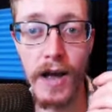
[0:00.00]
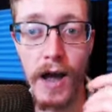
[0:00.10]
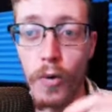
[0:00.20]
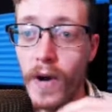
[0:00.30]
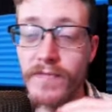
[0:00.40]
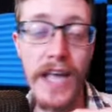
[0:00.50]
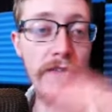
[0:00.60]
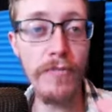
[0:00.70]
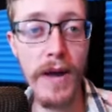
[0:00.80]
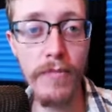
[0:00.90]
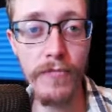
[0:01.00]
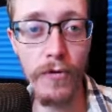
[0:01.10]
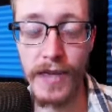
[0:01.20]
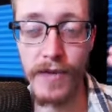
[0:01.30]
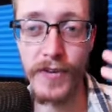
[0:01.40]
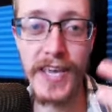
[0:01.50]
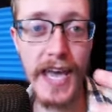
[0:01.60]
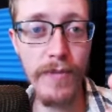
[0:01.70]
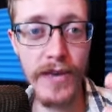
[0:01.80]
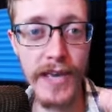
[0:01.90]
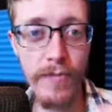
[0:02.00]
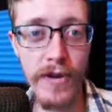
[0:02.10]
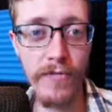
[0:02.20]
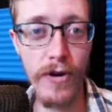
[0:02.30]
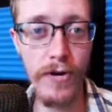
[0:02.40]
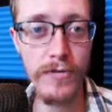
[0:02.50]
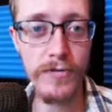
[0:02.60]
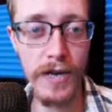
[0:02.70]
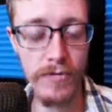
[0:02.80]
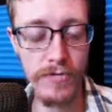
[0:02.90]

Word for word: who I've never met before, if he came and gave me a rose, I would